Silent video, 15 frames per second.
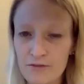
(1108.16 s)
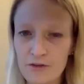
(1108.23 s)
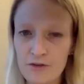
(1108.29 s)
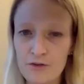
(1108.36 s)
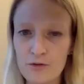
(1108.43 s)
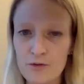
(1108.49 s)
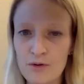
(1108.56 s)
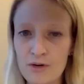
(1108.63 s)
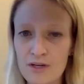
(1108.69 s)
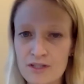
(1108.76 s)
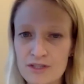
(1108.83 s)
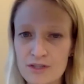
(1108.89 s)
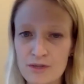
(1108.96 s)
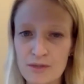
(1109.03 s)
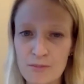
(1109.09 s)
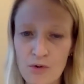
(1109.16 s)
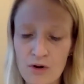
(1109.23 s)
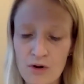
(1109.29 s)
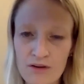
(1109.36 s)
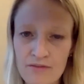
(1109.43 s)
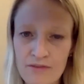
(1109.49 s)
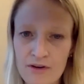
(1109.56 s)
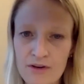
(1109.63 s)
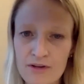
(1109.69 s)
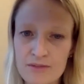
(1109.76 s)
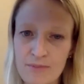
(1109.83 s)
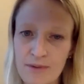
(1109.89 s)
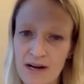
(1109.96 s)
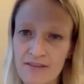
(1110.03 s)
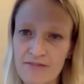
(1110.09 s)
you are doing more of those,
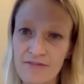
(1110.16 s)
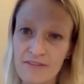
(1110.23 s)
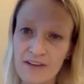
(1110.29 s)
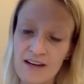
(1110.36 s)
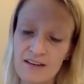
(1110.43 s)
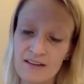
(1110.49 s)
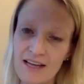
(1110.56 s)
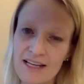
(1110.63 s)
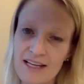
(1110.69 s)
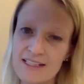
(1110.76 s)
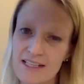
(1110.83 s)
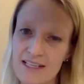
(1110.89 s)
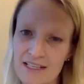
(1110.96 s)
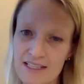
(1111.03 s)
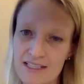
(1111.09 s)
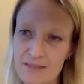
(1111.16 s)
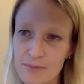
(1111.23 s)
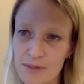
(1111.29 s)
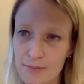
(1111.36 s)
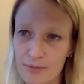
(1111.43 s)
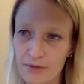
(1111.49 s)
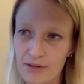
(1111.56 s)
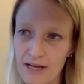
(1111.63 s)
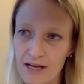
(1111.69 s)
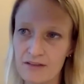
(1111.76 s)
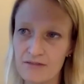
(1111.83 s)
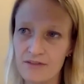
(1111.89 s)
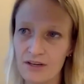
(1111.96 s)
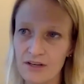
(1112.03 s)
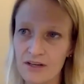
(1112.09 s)
but I've kind of liked it. It gets people out
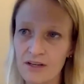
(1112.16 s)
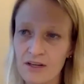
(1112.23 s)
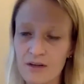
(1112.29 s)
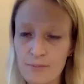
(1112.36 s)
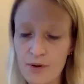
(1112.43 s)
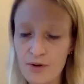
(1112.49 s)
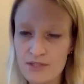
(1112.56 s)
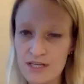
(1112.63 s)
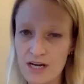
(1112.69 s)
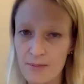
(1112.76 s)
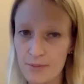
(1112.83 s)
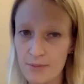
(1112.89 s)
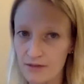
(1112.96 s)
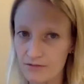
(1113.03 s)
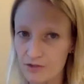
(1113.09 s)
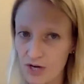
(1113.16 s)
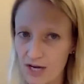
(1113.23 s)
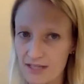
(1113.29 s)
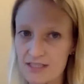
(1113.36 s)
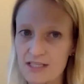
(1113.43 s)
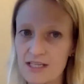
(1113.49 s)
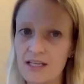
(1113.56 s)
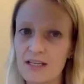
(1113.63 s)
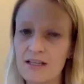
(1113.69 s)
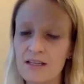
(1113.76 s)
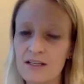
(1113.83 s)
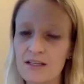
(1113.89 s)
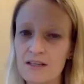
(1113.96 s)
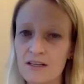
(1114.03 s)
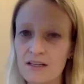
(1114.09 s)
of their post-operative dressing
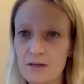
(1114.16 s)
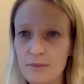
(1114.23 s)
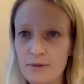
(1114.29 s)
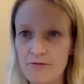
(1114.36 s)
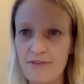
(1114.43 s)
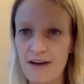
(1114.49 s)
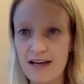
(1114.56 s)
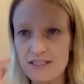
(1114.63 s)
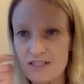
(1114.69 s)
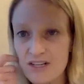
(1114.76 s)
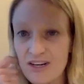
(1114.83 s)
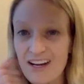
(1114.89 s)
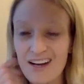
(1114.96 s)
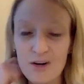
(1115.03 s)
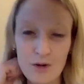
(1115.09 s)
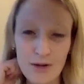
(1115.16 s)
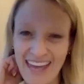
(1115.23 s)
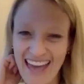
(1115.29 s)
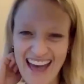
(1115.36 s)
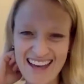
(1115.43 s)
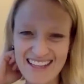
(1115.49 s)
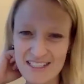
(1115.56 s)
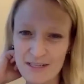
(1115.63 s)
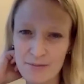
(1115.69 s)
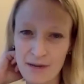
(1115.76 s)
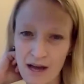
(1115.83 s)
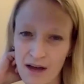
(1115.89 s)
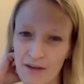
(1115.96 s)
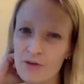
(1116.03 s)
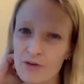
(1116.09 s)
a little bit faster, and I don't cast them
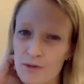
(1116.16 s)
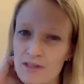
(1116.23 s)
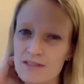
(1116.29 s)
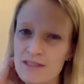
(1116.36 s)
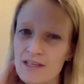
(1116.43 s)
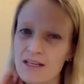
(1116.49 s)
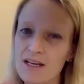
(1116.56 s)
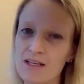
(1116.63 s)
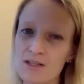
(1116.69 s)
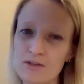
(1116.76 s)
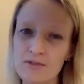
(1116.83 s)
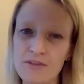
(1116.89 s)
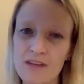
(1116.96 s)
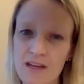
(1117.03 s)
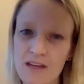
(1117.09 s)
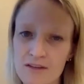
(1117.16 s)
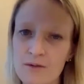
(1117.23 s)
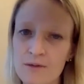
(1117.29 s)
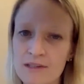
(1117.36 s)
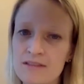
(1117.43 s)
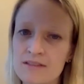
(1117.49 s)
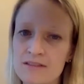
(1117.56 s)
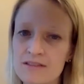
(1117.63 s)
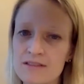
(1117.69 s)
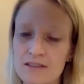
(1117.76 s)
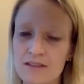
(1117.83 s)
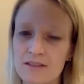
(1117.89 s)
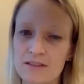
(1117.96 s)
afterwards like I do for the other one. So